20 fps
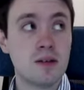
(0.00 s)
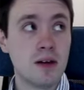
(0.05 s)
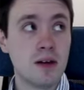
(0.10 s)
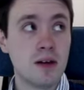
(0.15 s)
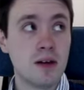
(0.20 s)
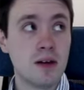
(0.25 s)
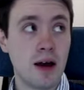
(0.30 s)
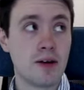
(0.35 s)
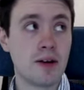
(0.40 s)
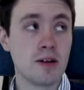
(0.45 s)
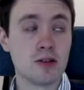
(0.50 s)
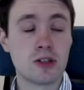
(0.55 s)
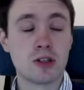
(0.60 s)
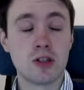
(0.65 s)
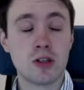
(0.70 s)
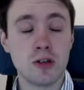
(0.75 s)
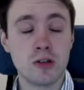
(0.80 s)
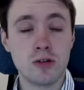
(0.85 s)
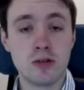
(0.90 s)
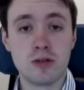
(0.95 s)

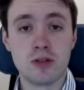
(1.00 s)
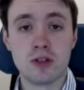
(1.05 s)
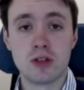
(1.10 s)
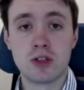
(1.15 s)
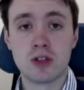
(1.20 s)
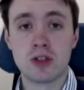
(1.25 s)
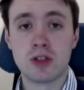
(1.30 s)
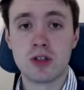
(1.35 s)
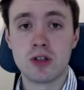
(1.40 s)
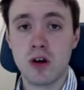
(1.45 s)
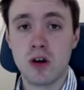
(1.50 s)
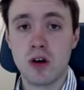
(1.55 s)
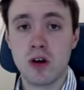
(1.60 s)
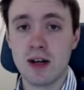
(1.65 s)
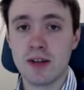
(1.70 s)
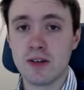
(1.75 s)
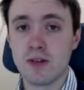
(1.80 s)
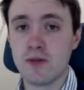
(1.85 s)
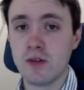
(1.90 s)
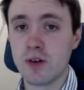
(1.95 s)
Ariosto's
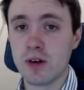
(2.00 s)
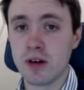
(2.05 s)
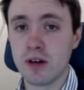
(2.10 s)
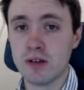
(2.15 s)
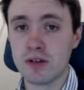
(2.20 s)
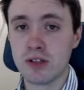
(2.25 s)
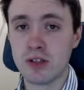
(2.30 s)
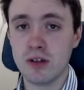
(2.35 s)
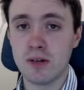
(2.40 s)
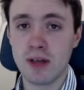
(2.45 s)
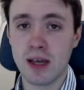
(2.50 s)
Orlando Furioso,